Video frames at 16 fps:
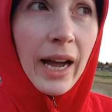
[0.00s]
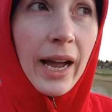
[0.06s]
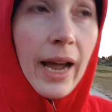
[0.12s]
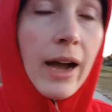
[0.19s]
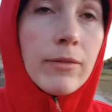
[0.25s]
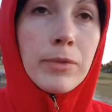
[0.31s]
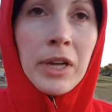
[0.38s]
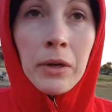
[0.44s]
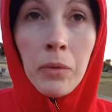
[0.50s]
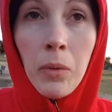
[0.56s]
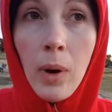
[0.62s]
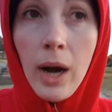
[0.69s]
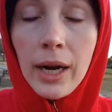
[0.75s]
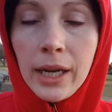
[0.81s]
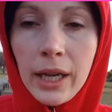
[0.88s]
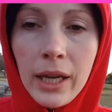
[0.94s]
have been
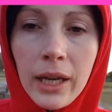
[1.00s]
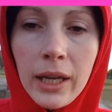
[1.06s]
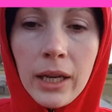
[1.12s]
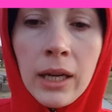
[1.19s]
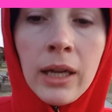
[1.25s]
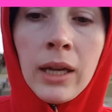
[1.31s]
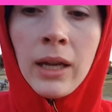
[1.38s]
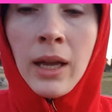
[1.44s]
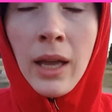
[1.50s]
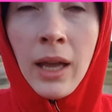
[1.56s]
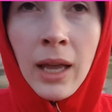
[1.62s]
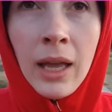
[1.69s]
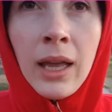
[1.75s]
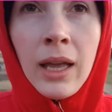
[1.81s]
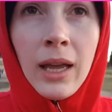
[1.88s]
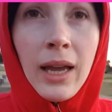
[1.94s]
walking
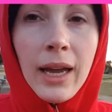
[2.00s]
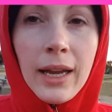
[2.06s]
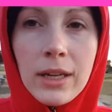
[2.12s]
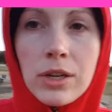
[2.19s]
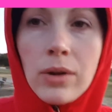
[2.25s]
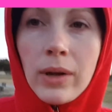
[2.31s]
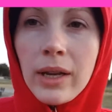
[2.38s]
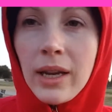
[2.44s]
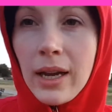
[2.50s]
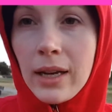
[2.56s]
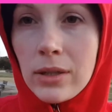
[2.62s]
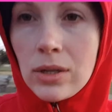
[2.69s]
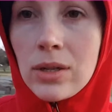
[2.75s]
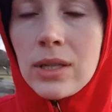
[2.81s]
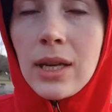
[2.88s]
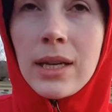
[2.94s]
and doing
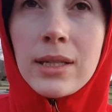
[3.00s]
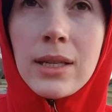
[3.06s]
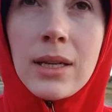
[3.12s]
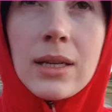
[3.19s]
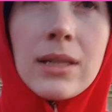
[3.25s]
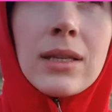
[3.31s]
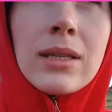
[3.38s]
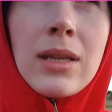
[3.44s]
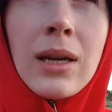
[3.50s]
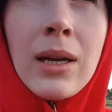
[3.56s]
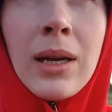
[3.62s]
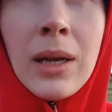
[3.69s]
exercises,